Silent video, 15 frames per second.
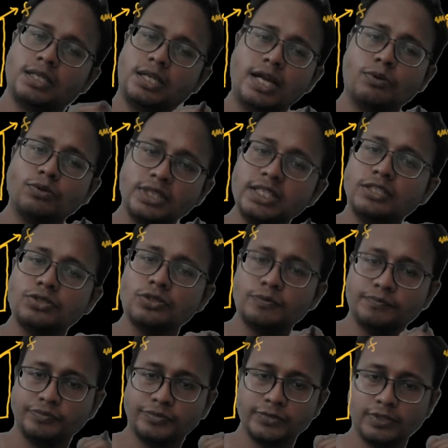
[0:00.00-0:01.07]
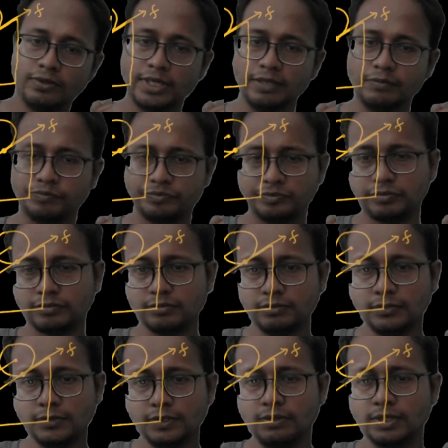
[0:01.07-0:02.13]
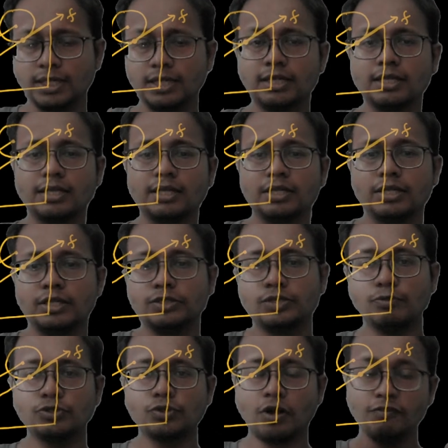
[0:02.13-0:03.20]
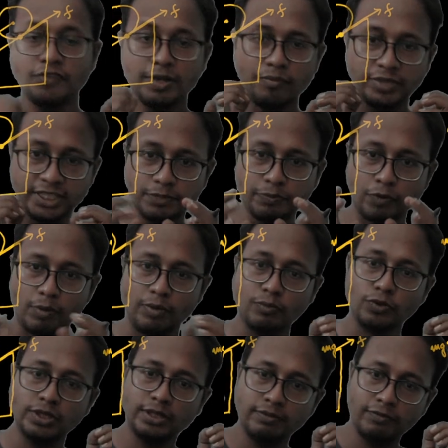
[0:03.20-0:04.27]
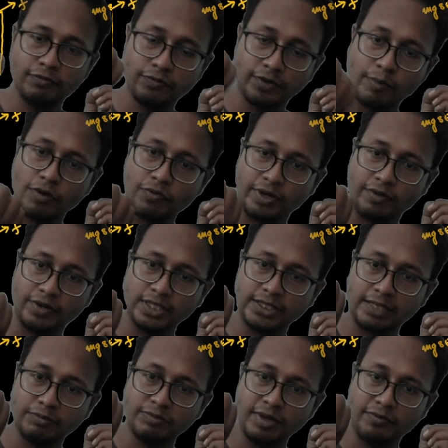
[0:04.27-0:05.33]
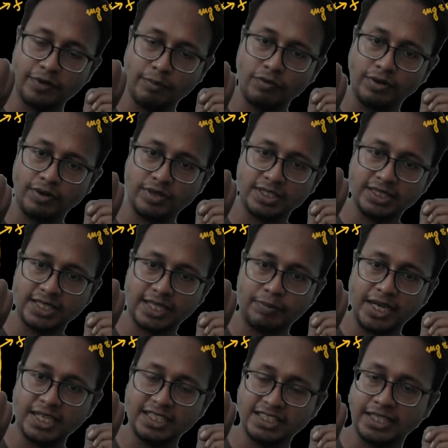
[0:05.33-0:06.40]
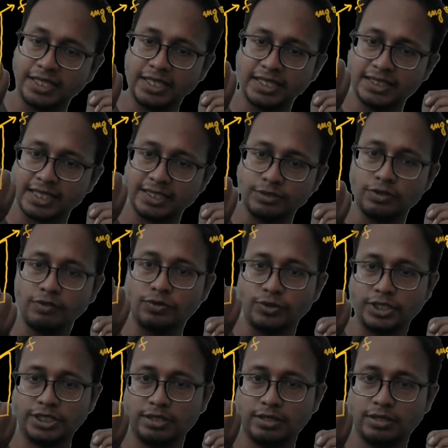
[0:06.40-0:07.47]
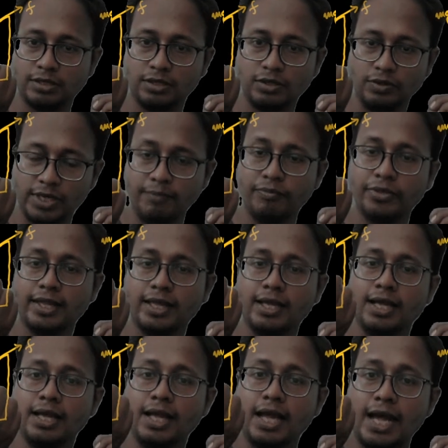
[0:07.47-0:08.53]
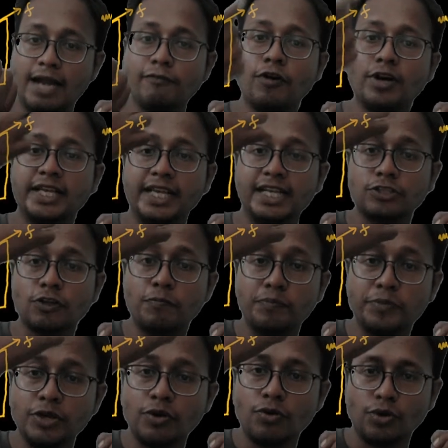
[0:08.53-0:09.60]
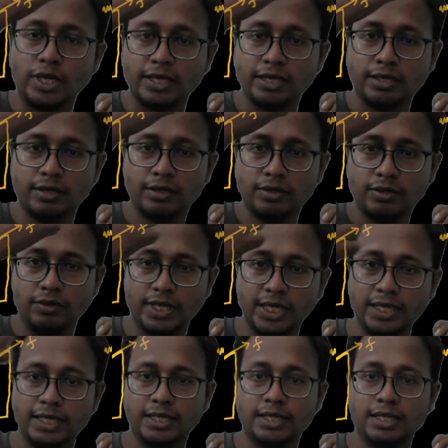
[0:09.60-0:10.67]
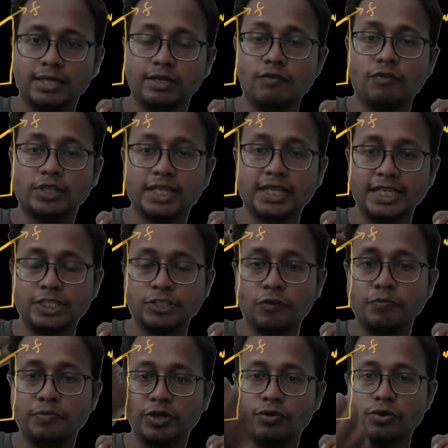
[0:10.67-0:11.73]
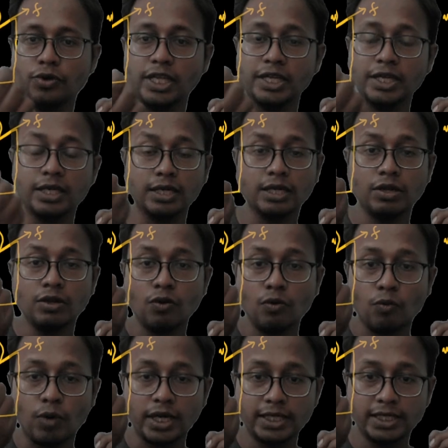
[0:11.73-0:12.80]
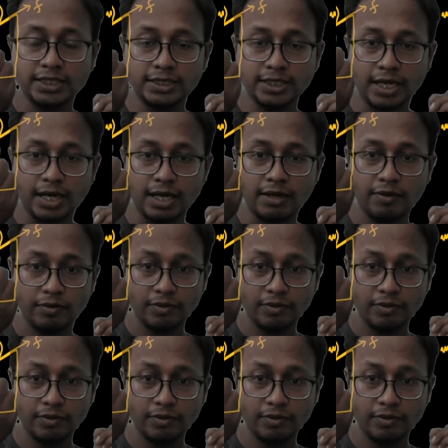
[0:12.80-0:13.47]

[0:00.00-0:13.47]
Don't think so. Okay, okay. So I'm solving this problem with frame of reference. That means my frame of reference is kept at instantaneous axis of rotation. Okay, and for case of pure rolling, okay, for the case of pure rolling, what is the